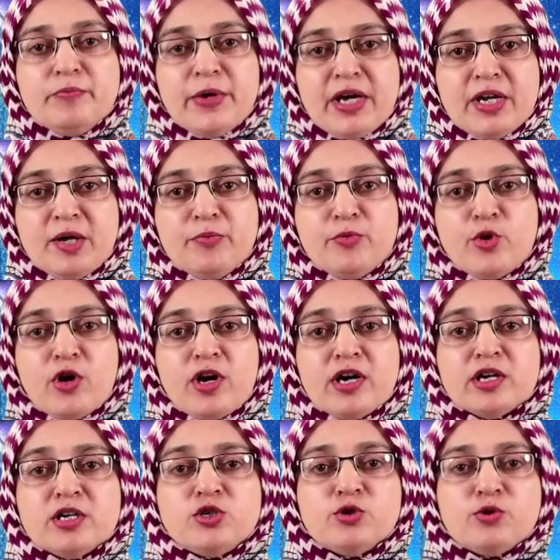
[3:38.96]
Pierre
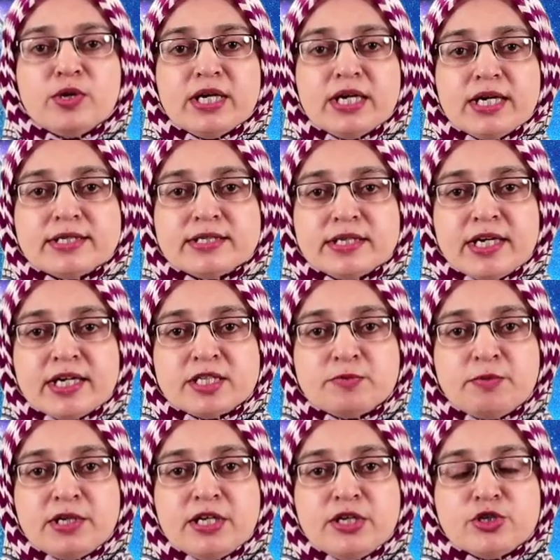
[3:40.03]
Bouguer during his
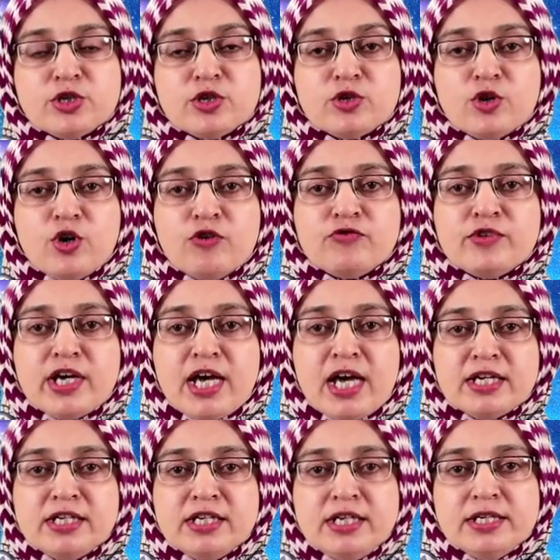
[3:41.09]
expedition of the
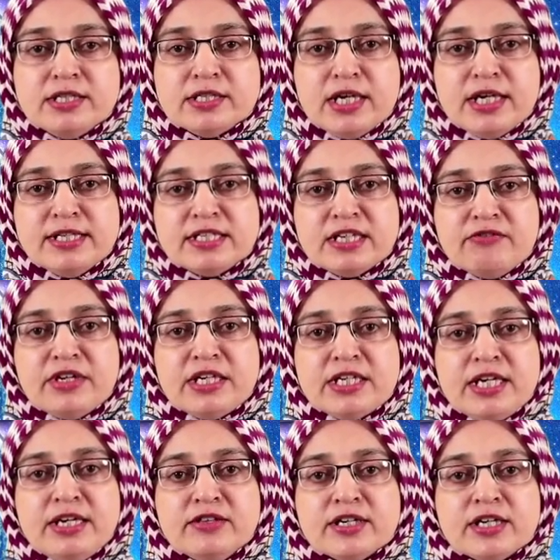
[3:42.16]
Andes in
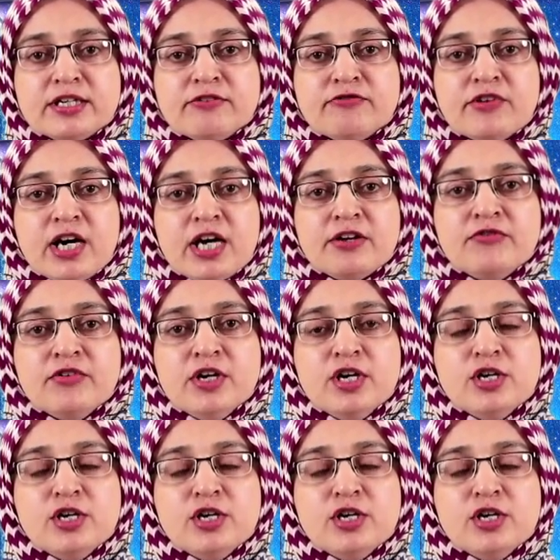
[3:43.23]
1735